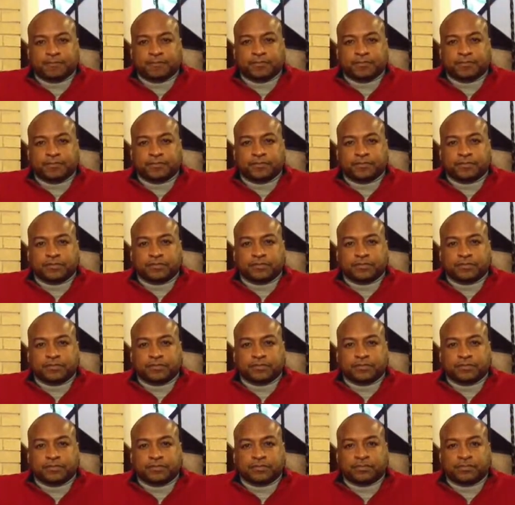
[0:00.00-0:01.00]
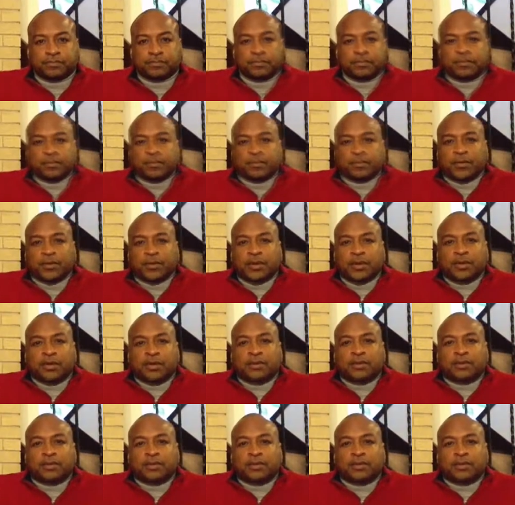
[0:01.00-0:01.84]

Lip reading: (silence)